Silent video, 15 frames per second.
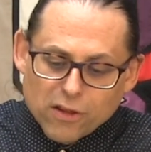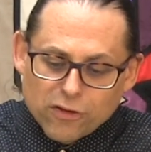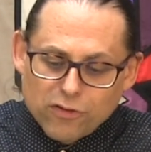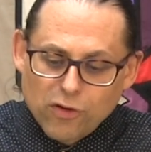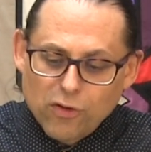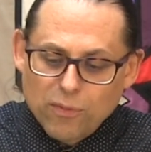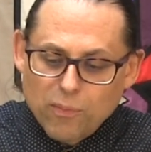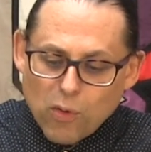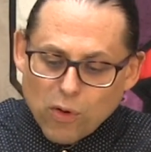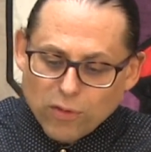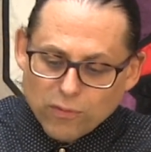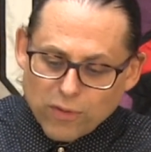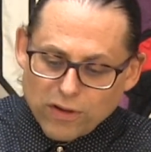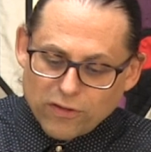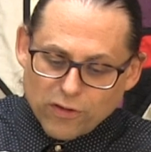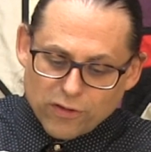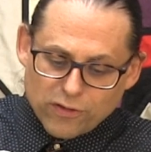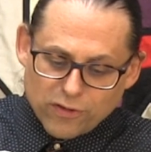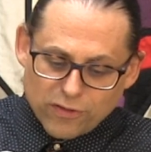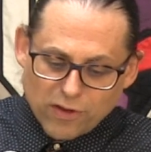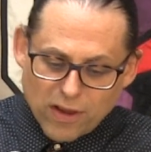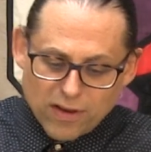Two important
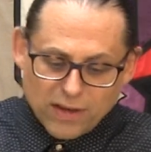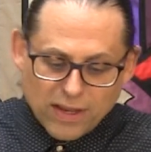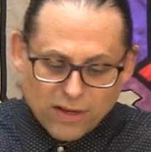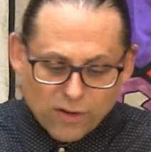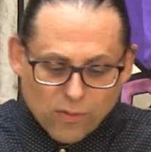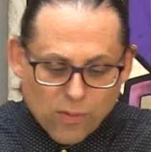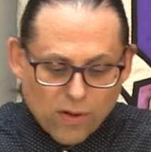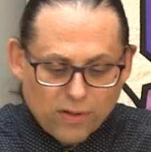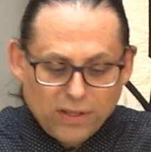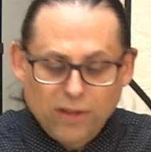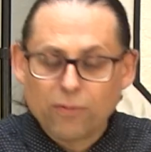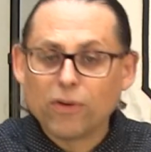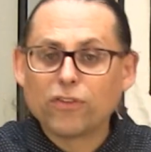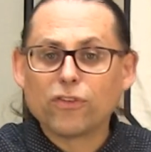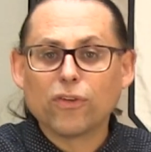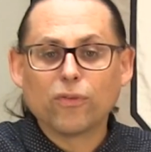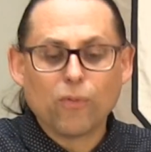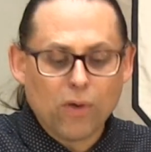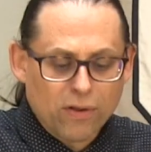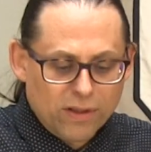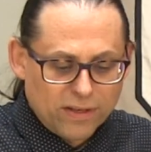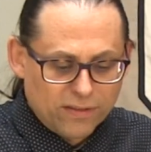researchers on inequality, Richard
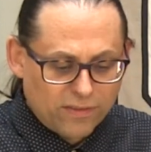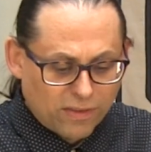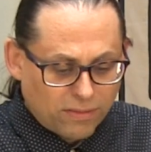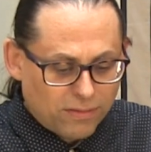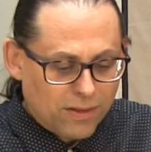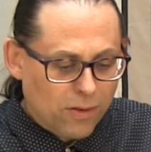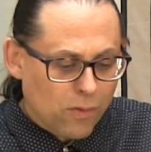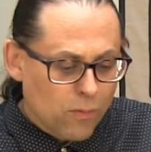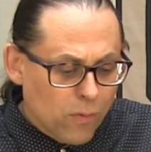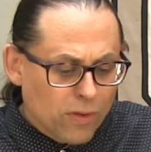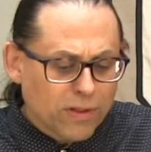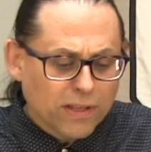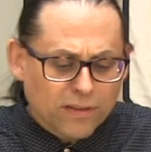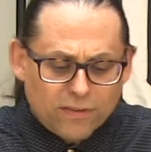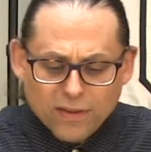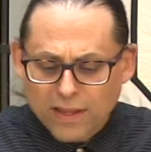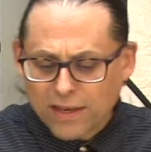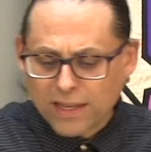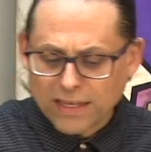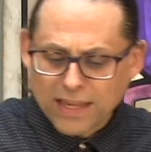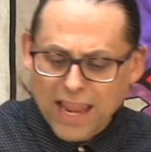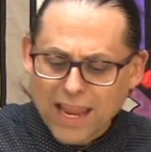Wilkinson
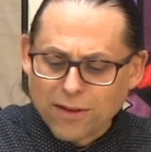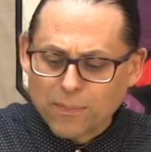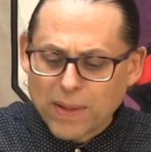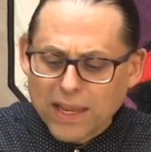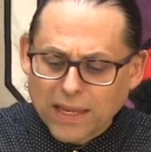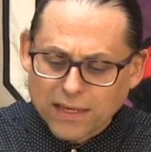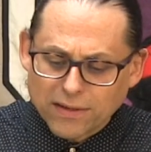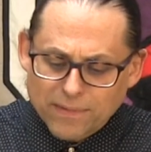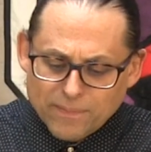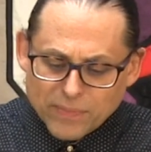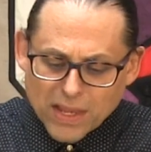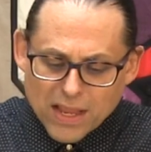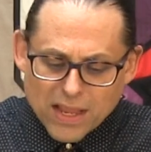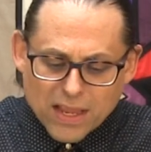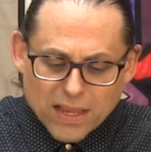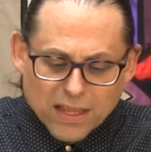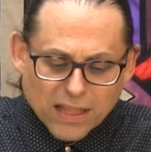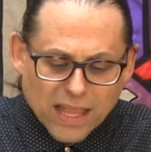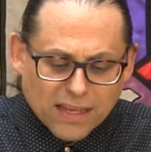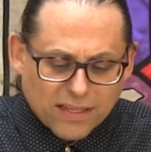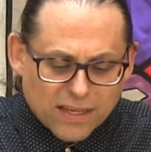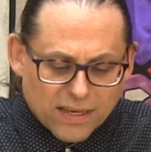and Kate Pickett,
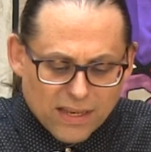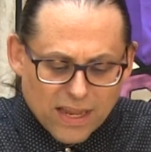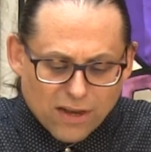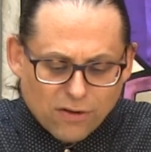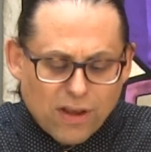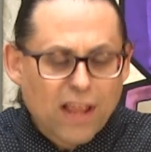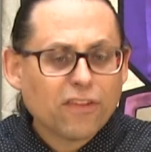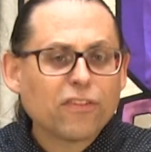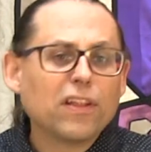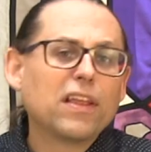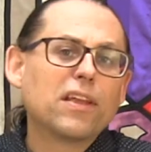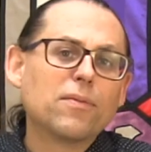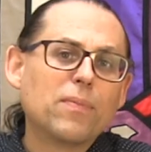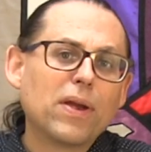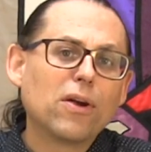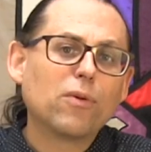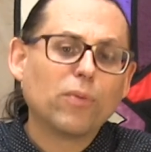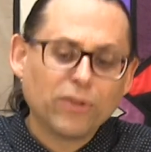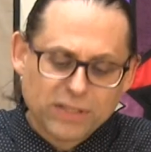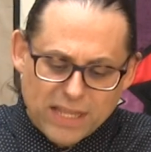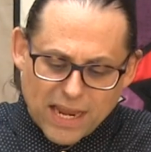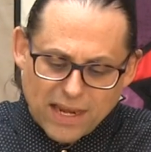collected internationally
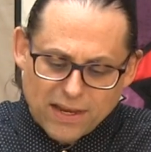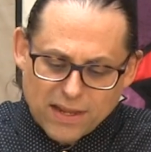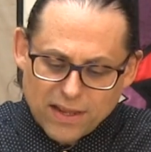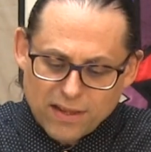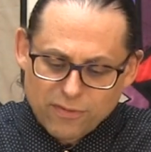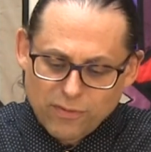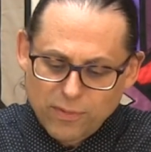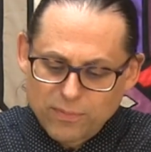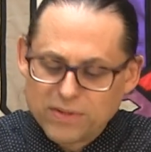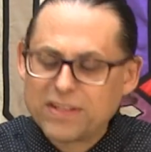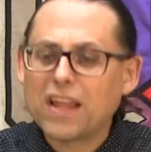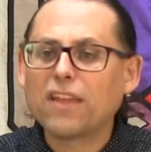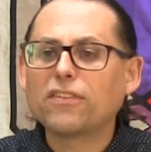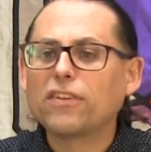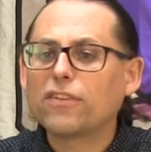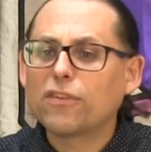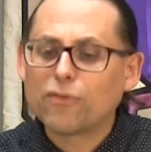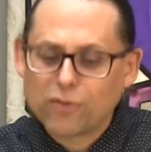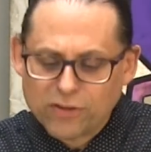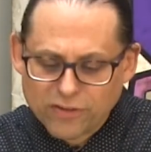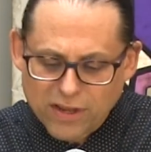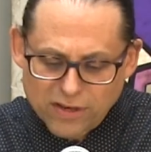comparable data from dozens of
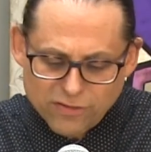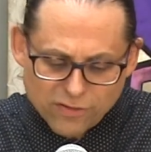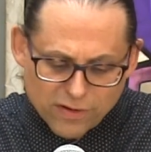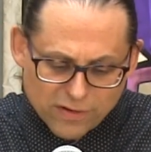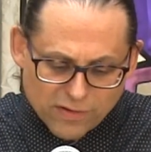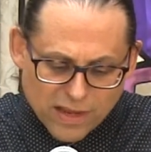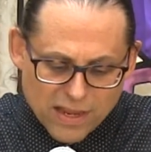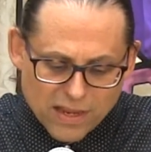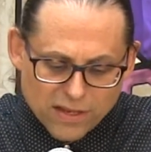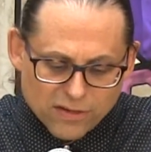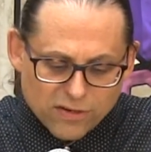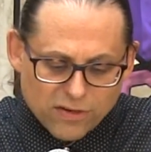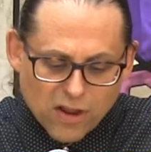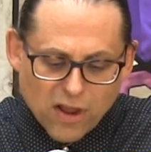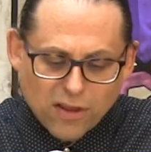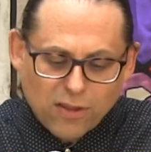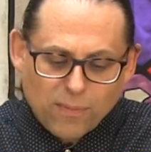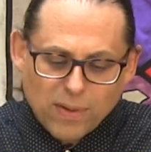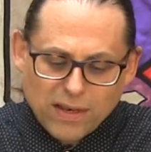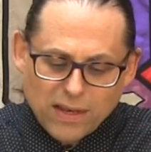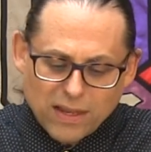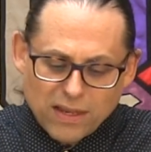rich countries to
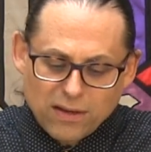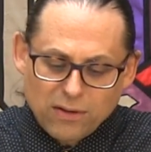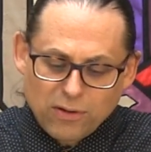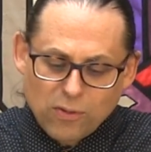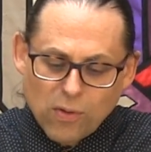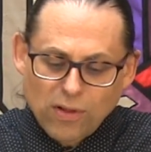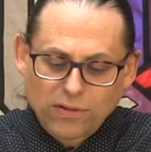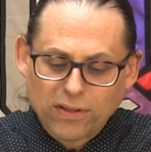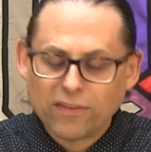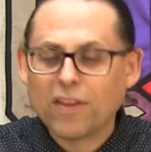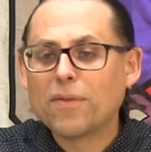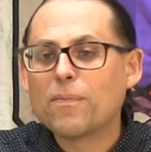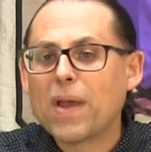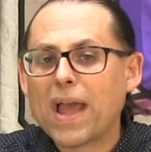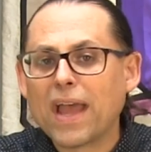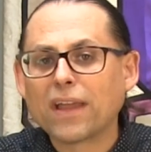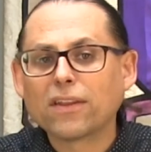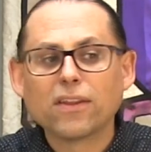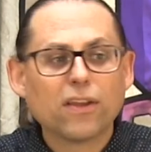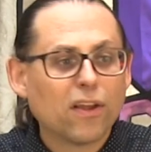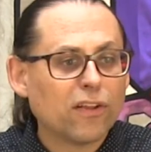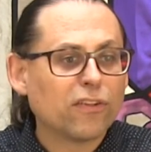document inequality's
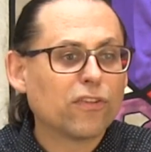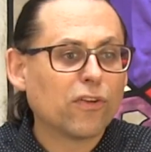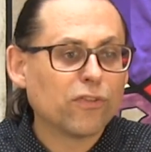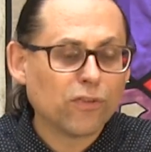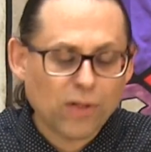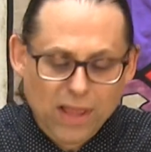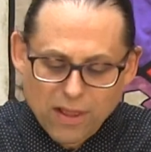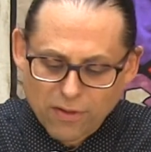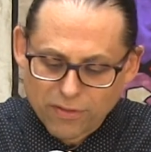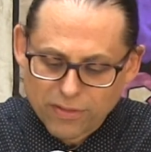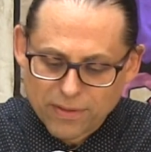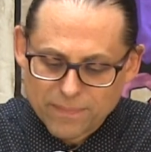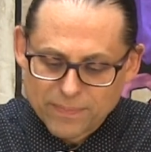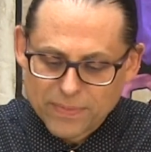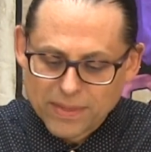impact on social health.